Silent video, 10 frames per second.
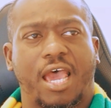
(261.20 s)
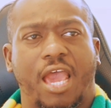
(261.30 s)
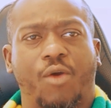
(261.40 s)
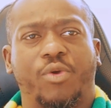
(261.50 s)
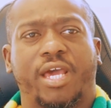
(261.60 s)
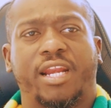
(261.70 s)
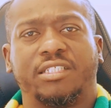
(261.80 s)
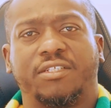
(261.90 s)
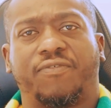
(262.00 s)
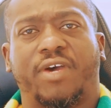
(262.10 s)
I would
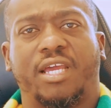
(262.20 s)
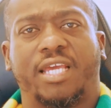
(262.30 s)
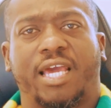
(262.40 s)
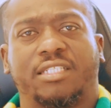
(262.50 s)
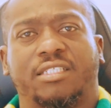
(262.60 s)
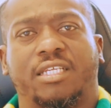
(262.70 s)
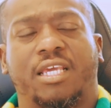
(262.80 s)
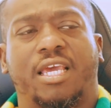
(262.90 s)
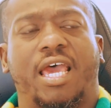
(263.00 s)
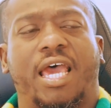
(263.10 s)
identify that
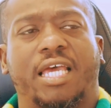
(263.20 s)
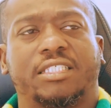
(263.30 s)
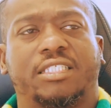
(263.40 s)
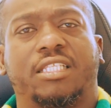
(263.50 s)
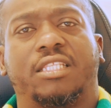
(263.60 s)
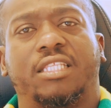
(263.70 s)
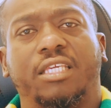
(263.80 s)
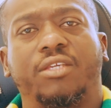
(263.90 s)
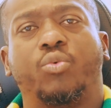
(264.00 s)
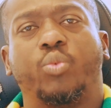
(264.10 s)
as
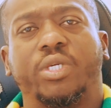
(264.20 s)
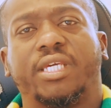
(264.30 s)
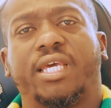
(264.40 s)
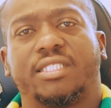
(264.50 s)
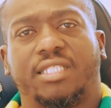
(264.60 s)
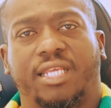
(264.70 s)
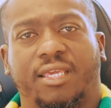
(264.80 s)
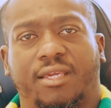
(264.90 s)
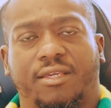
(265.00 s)
the weakest link.